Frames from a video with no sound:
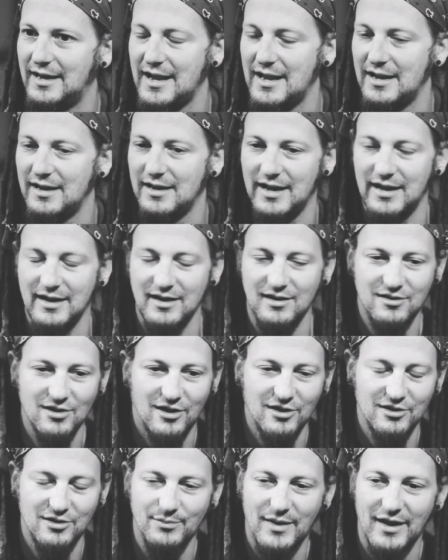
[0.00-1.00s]
and, and he
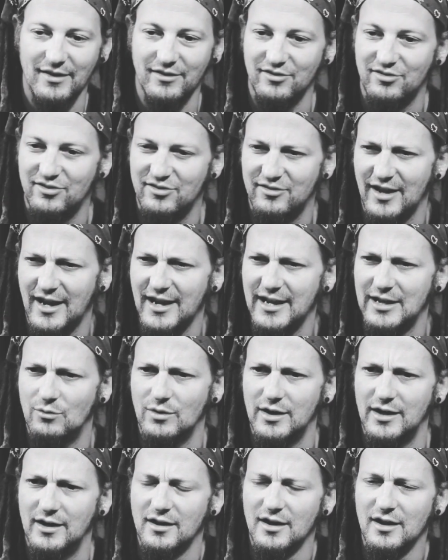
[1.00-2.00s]
talked about this study
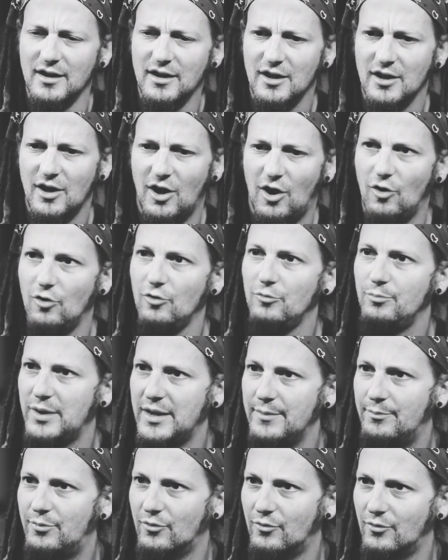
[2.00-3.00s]
where old
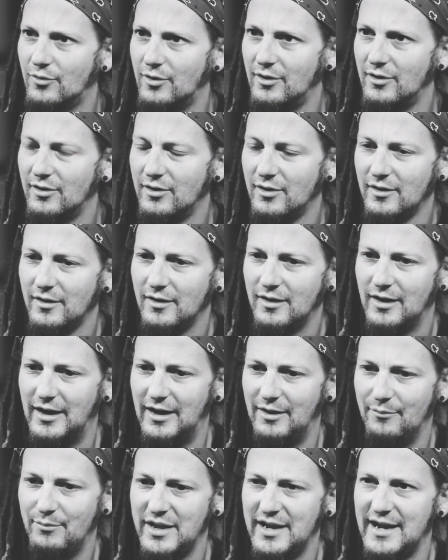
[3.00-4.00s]
people were
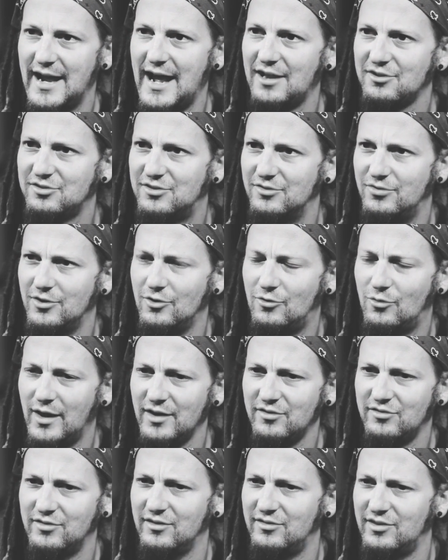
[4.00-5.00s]
uh, being asked a few
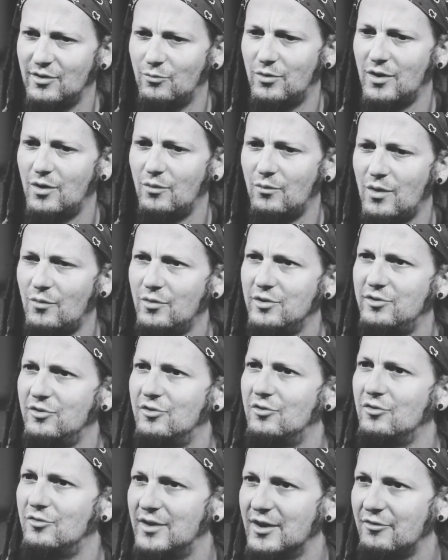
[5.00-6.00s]
questions. They said, what, what would you
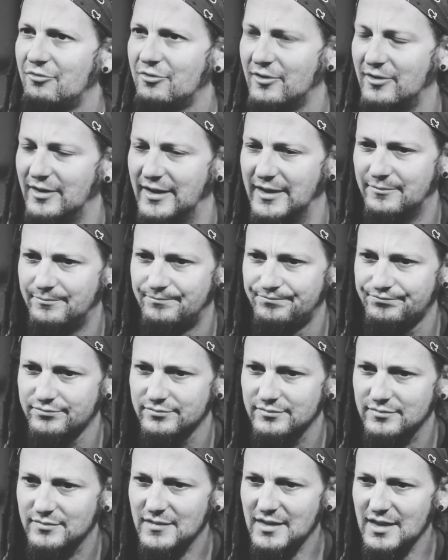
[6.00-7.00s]
do differently?
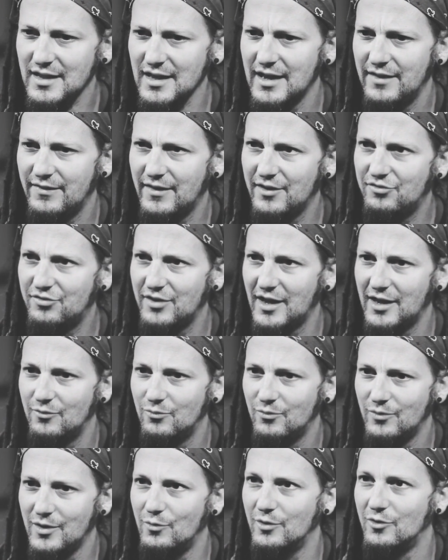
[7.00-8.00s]
And they said,
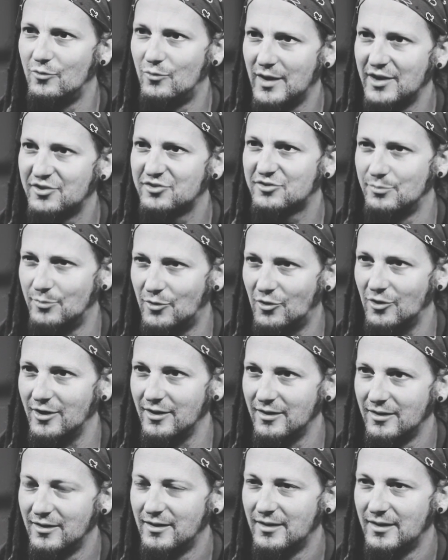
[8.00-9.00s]
we would risk
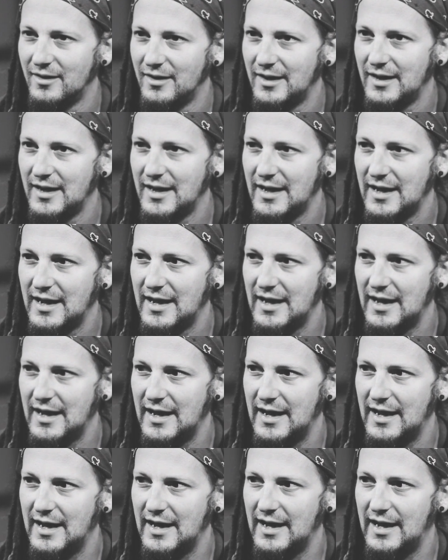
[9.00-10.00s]
more.
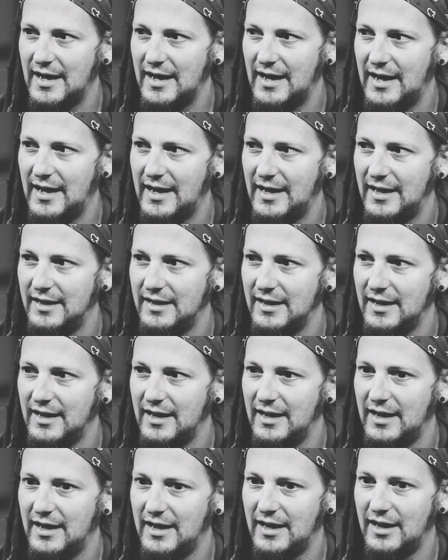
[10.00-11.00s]
And
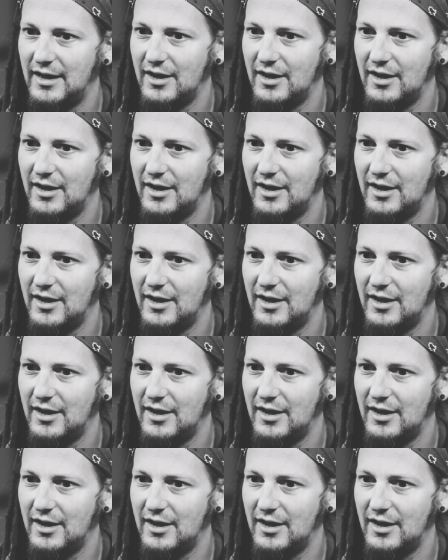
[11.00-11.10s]
it, it